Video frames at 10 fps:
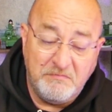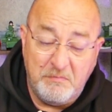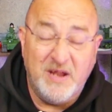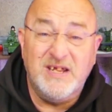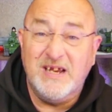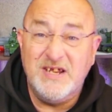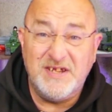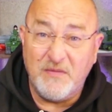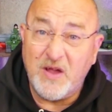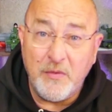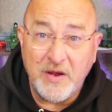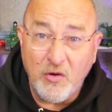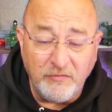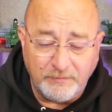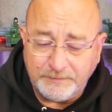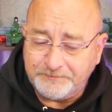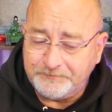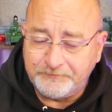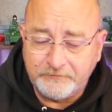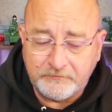basically stuff going on,
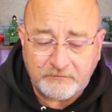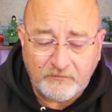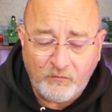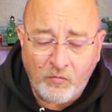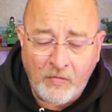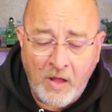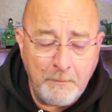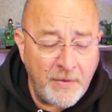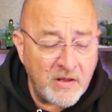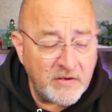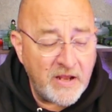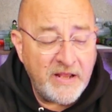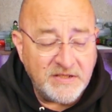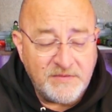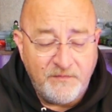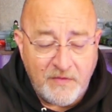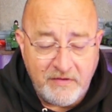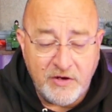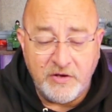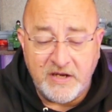but it's
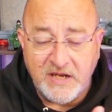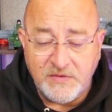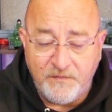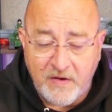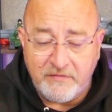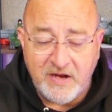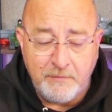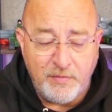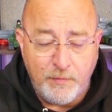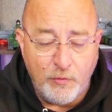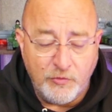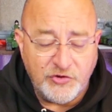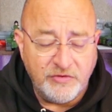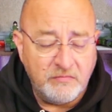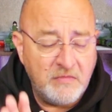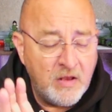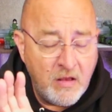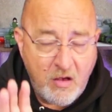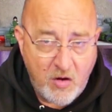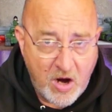very good. It's very in proportion.
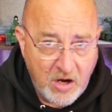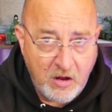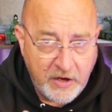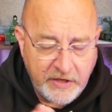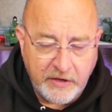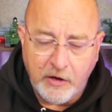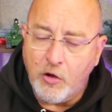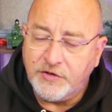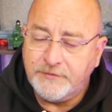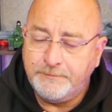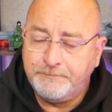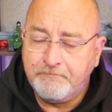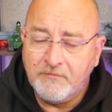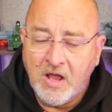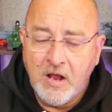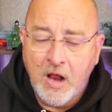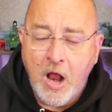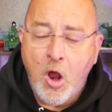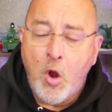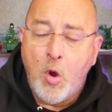I like it a lot.
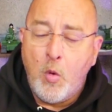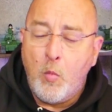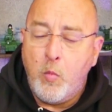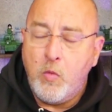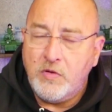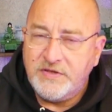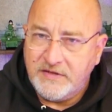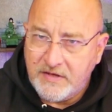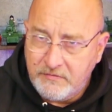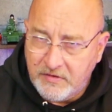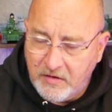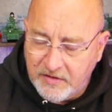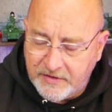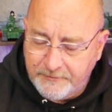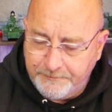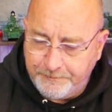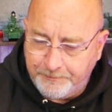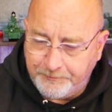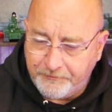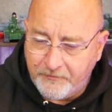What I don't like
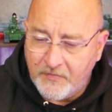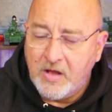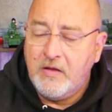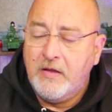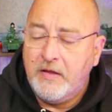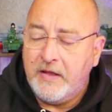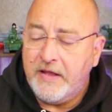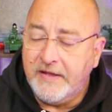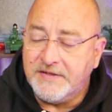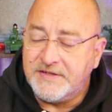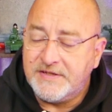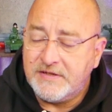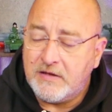is